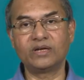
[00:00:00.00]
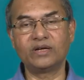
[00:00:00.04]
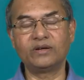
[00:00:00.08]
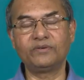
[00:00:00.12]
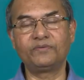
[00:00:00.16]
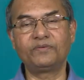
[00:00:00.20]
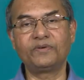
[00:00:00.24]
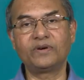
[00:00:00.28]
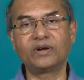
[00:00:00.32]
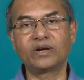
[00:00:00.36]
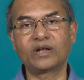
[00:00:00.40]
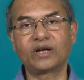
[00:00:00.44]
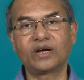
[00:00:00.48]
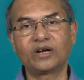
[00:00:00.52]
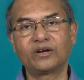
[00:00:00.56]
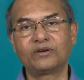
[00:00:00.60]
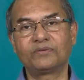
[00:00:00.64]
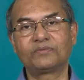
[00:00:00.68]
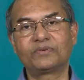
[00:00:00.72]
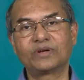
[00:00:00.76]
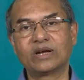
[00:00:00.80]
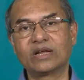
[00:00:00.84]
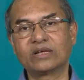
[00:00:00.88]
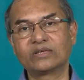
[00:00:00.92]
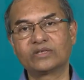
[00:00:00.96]
different kind
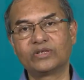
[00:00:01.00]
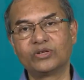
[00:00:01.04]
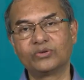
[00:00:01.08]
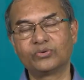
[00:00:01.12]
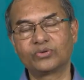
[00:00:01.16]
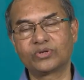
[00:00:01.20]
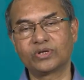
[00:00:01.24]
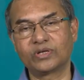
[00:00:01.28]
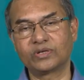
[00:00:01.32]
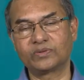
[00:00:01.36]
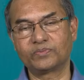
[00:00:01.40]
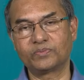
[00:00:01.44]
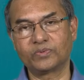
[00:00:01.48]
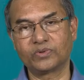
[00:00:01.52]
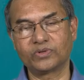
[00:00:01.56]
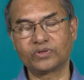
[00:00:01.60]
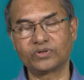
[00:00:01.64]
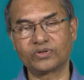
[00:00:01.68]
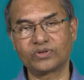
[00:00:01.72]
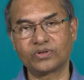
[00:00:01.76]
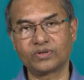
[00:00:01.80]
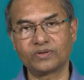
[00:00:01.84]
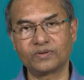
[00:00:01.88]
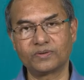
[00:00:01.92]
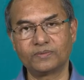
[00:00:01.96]
of transducers
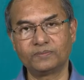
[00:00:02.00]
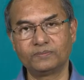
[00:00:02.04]
position.